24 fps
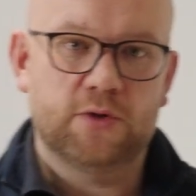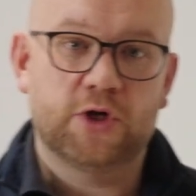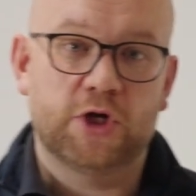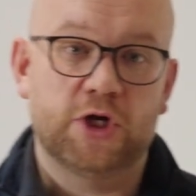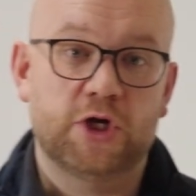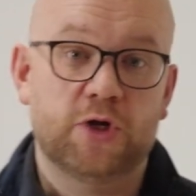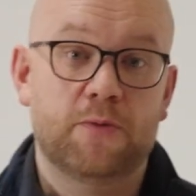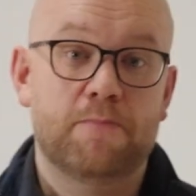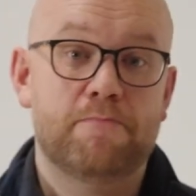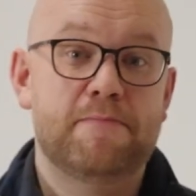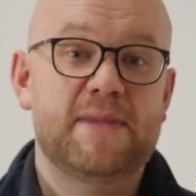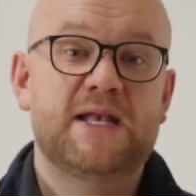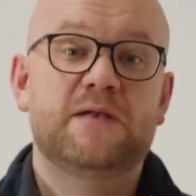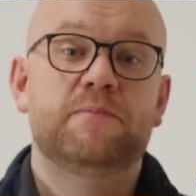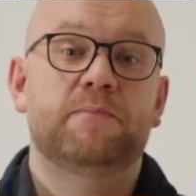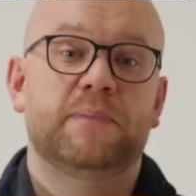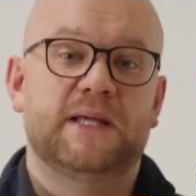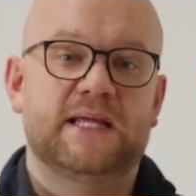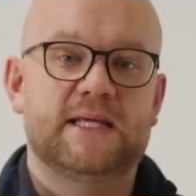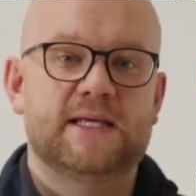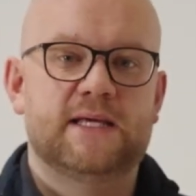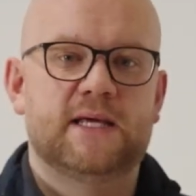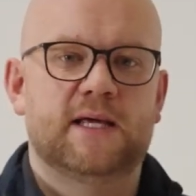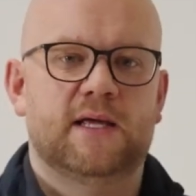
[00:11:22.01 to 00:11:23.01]
can do
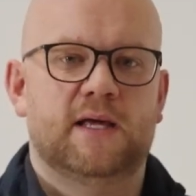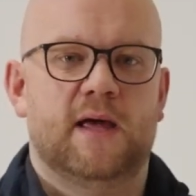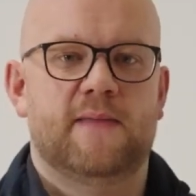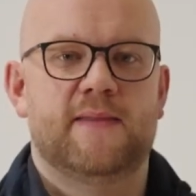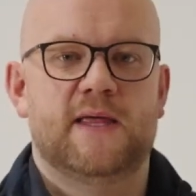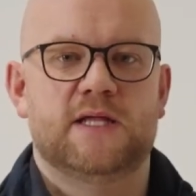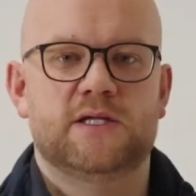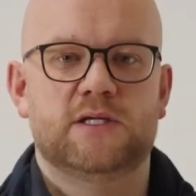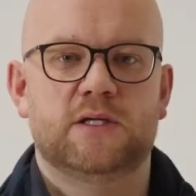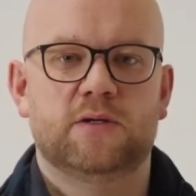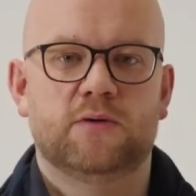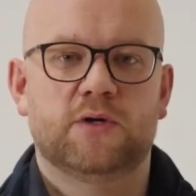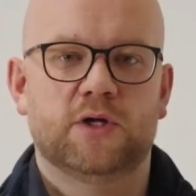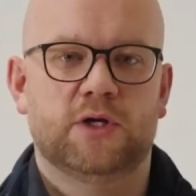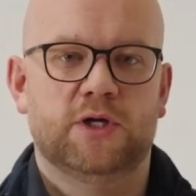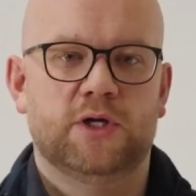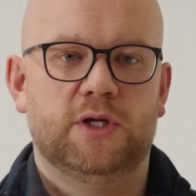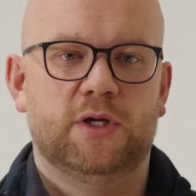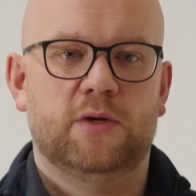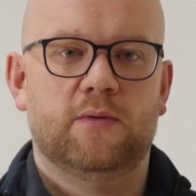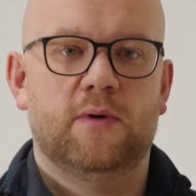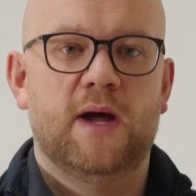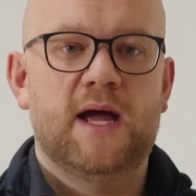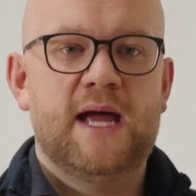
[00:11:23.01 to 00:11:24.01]
mid-peak, and then you can
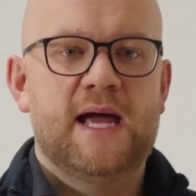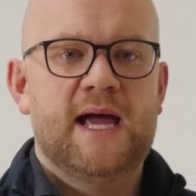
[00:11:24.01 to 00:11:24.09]
do